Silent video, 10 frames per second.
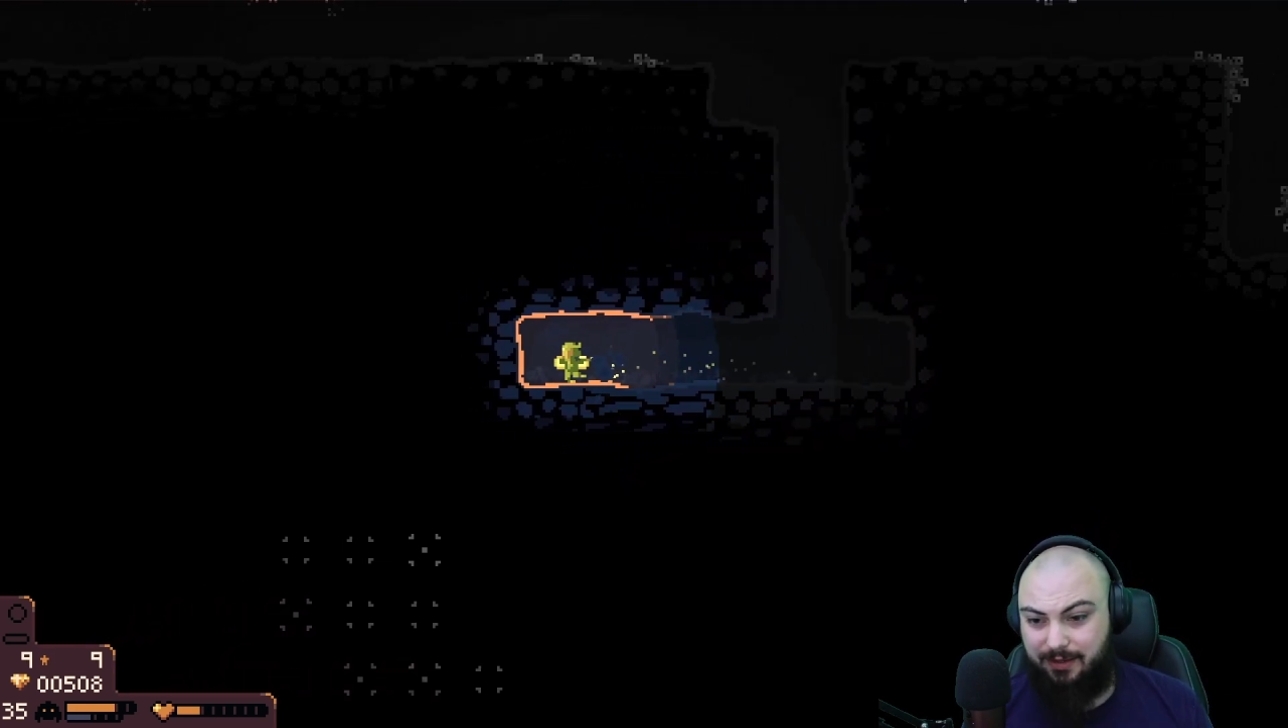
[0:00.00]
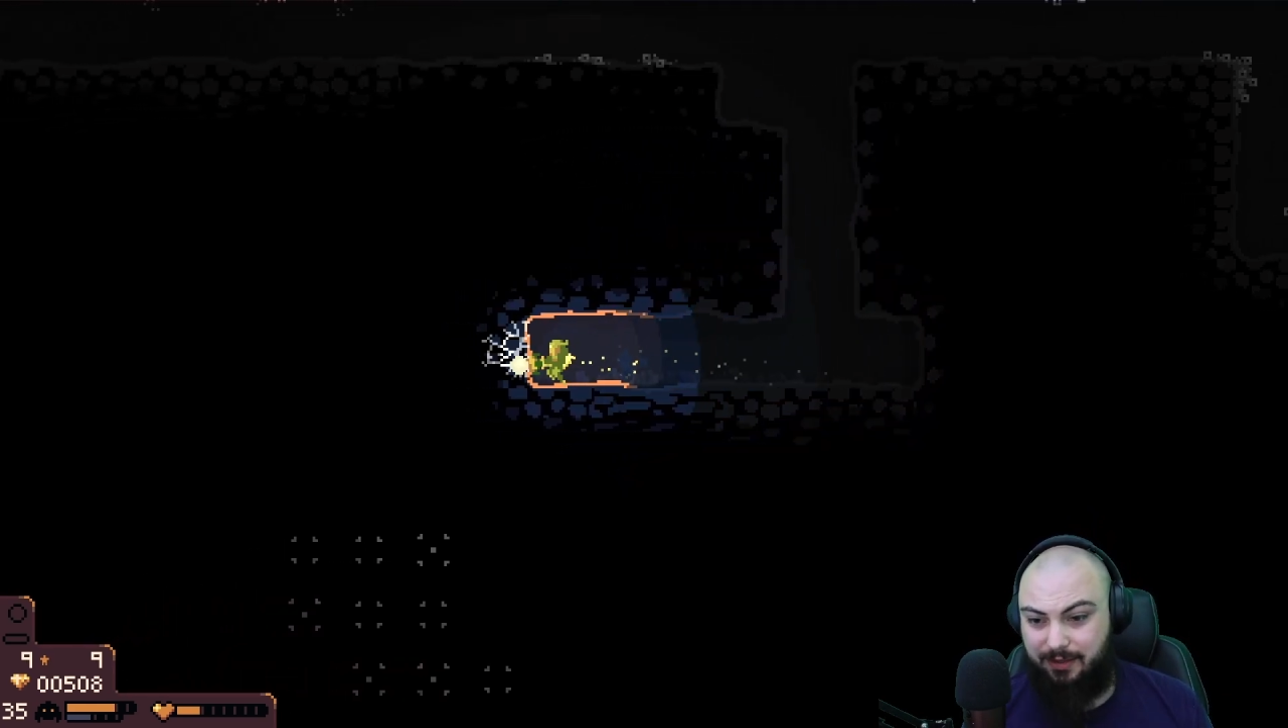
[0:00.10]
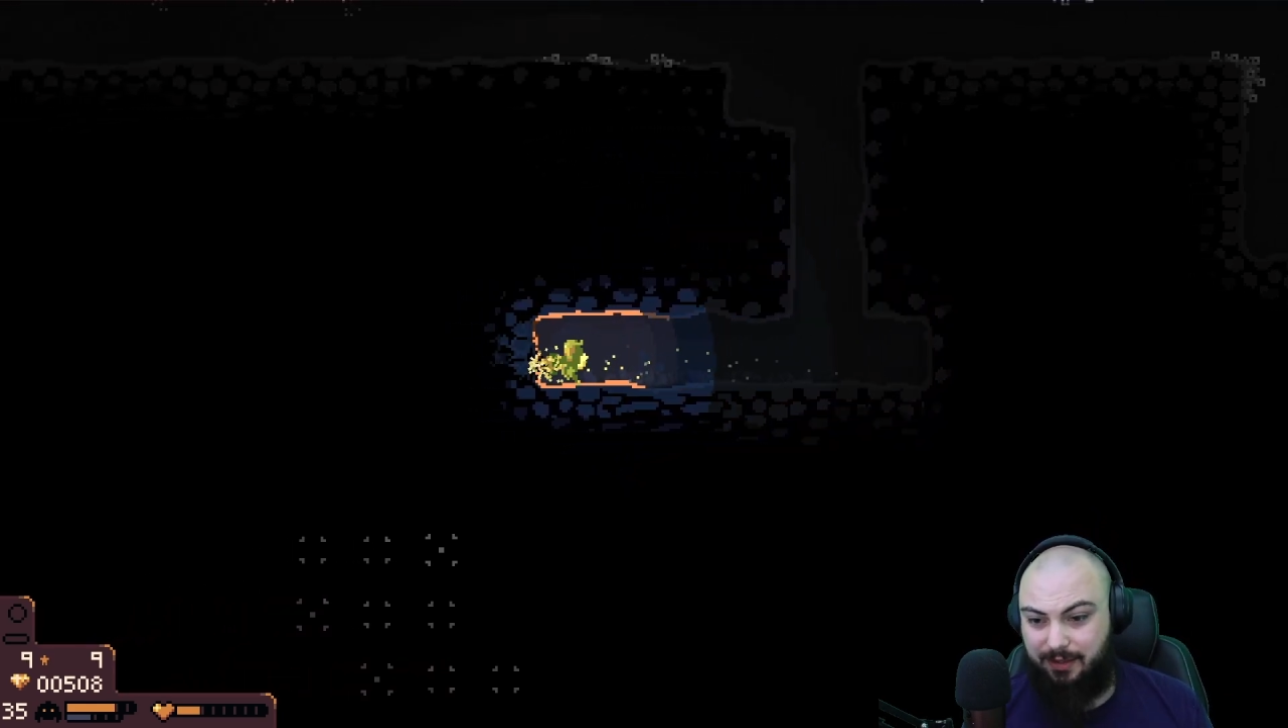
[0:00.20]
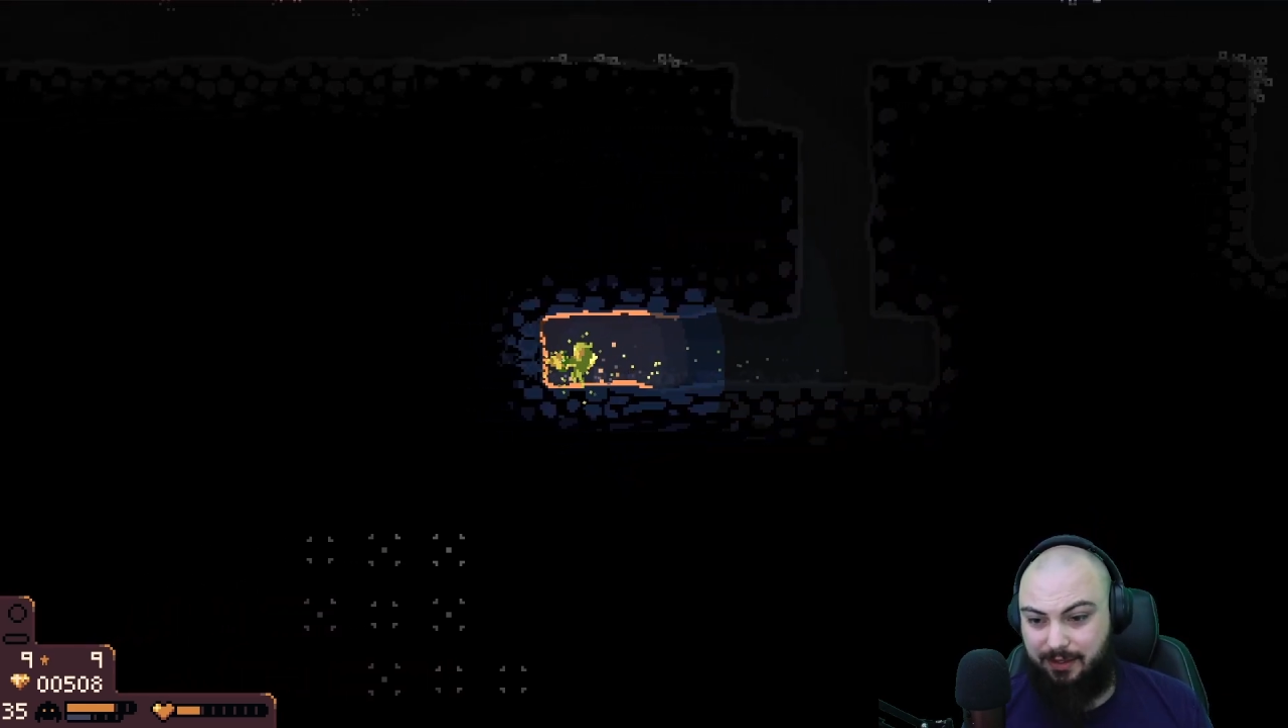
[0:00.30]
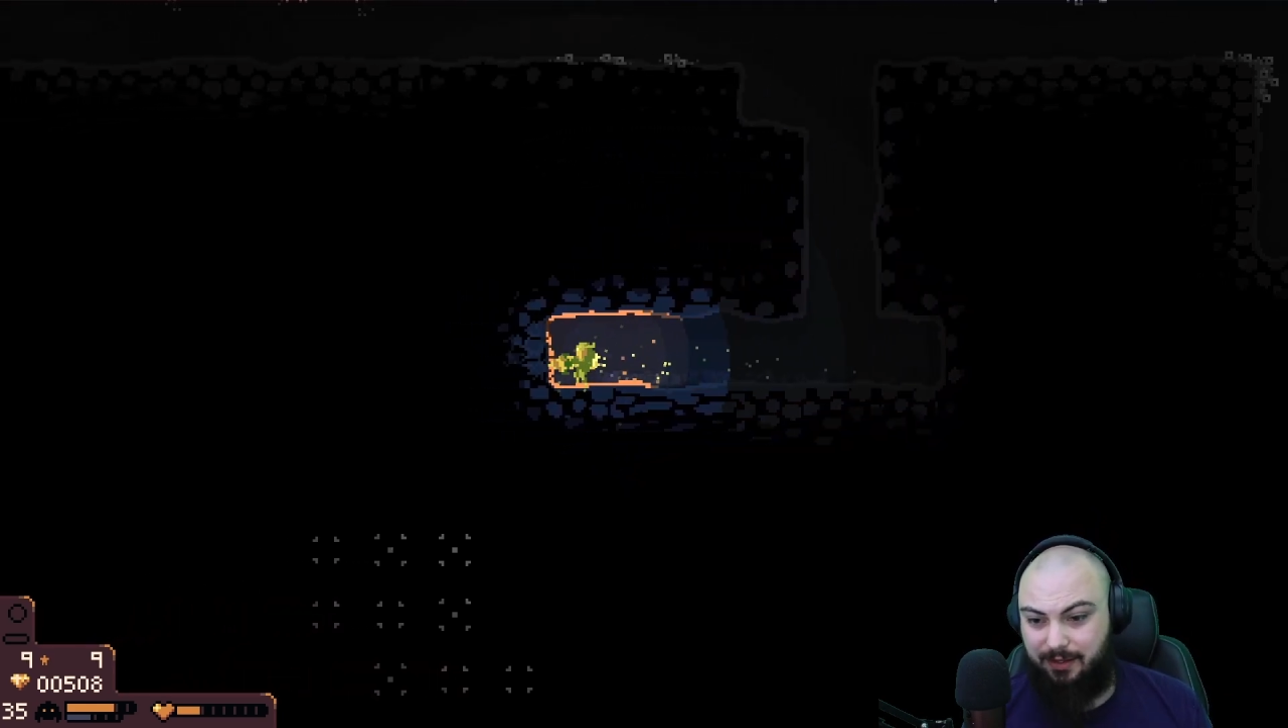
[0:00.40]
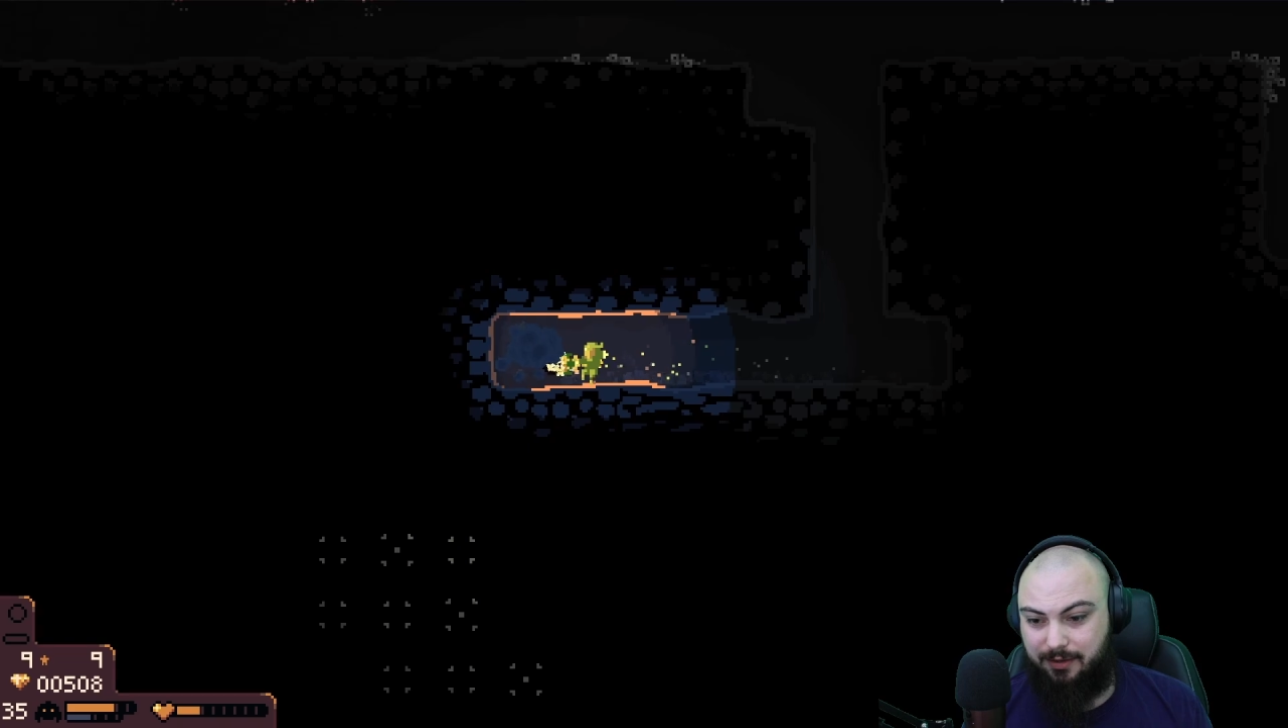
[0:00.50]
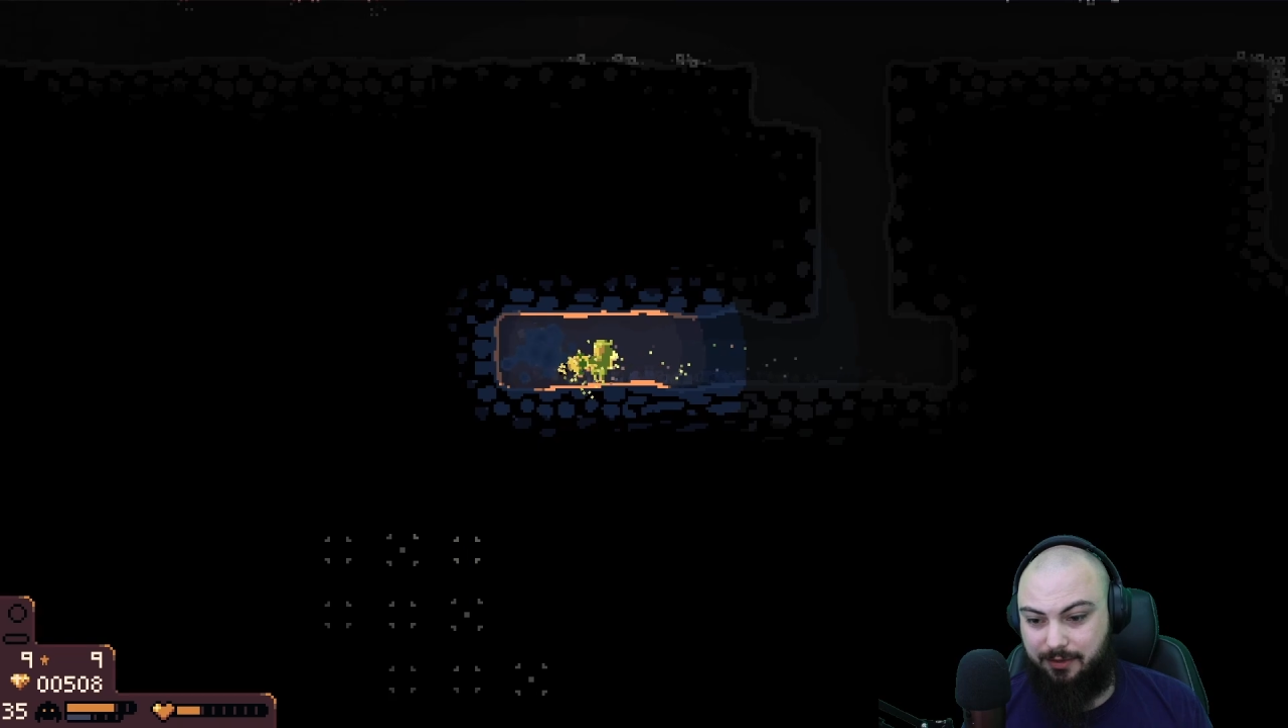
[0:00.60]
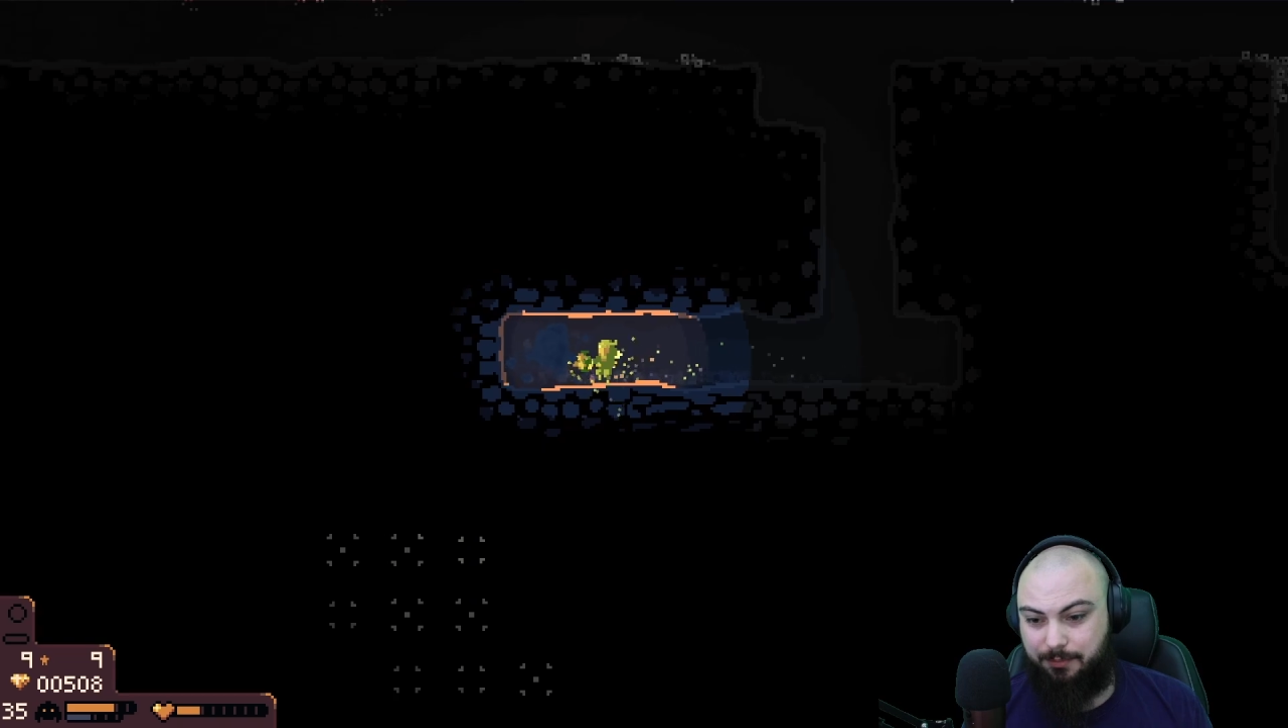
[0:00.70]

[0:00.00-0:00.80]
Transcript: the